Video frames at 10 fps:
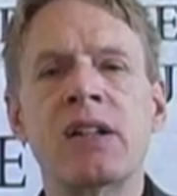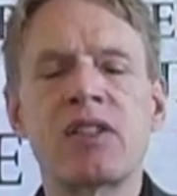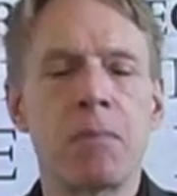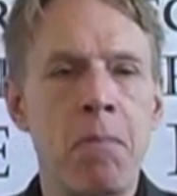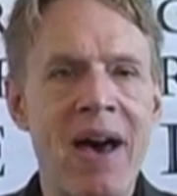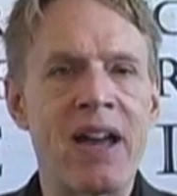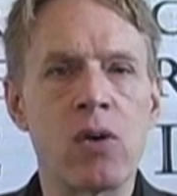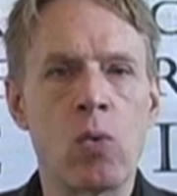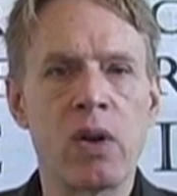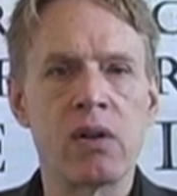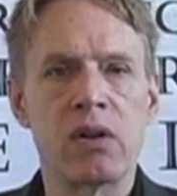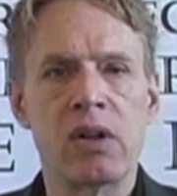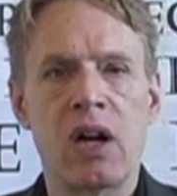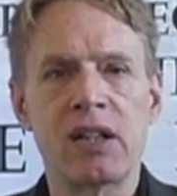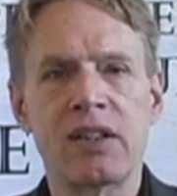doesn't matter whether or
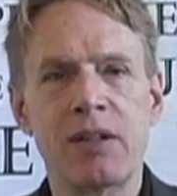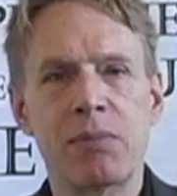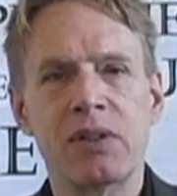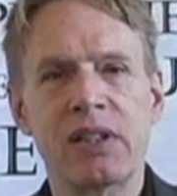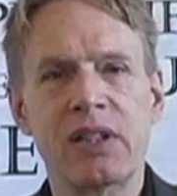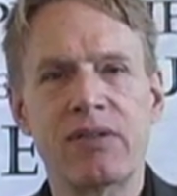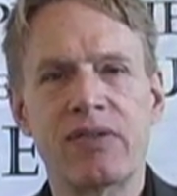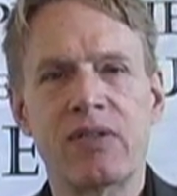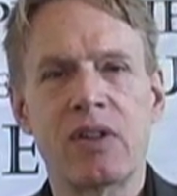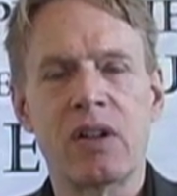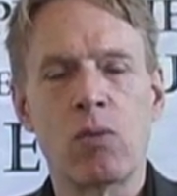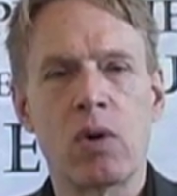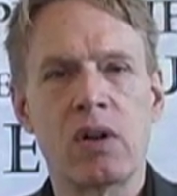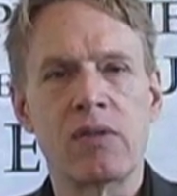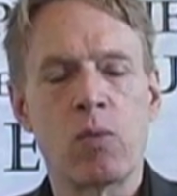not they believe
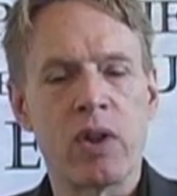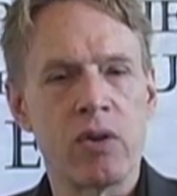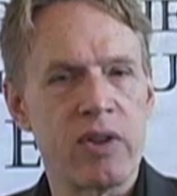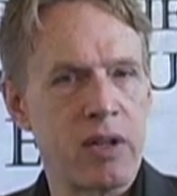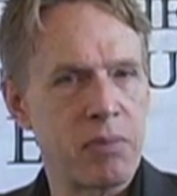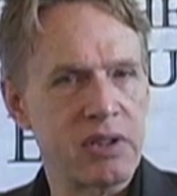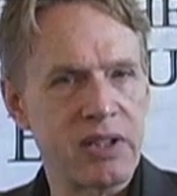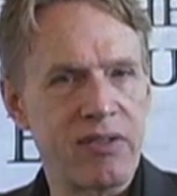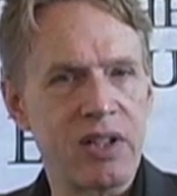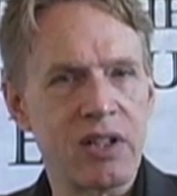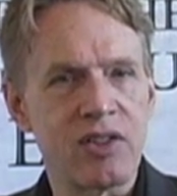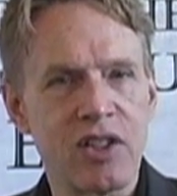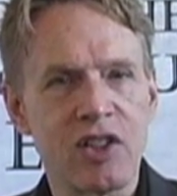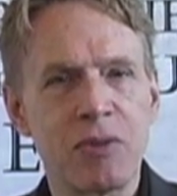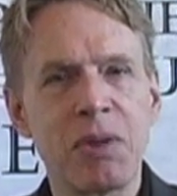he
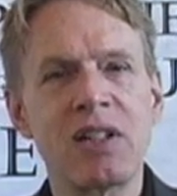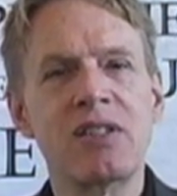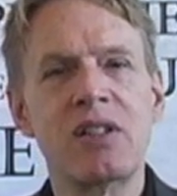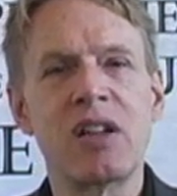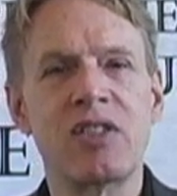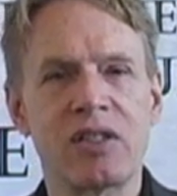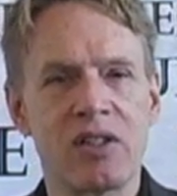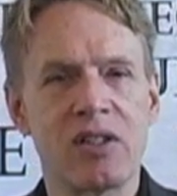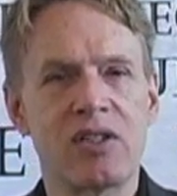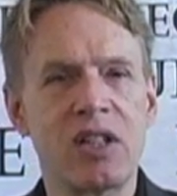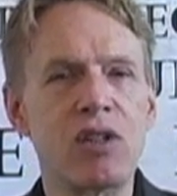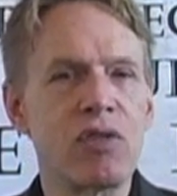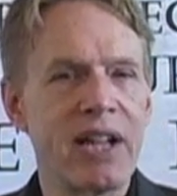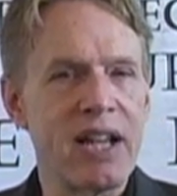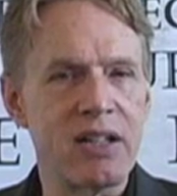exists, because he does exist. He
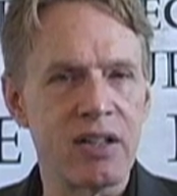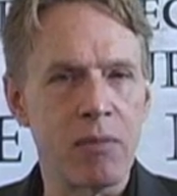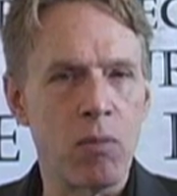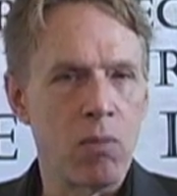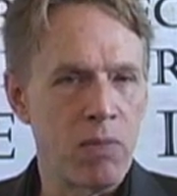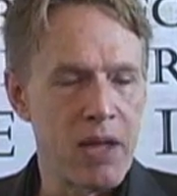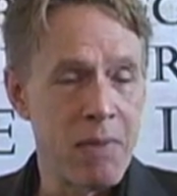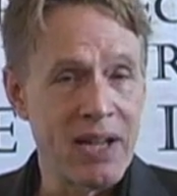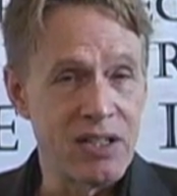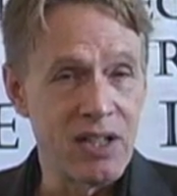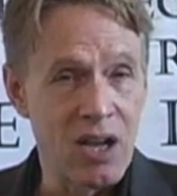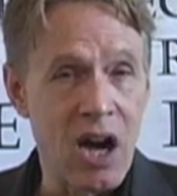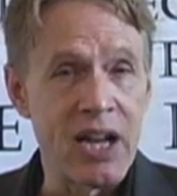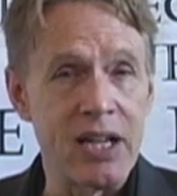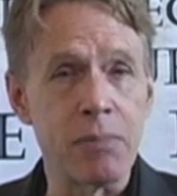created them. They may
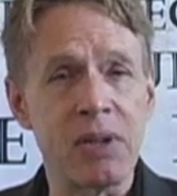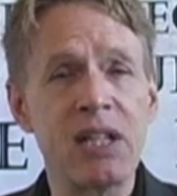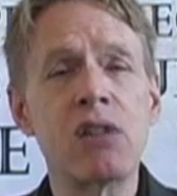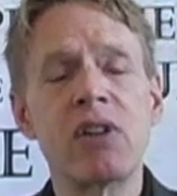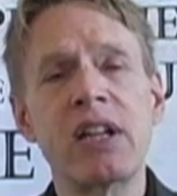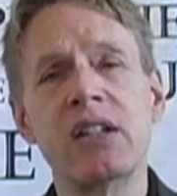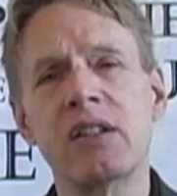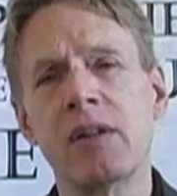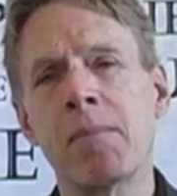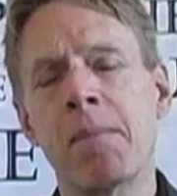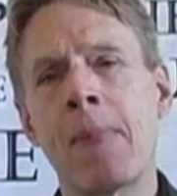deny it, but he created them.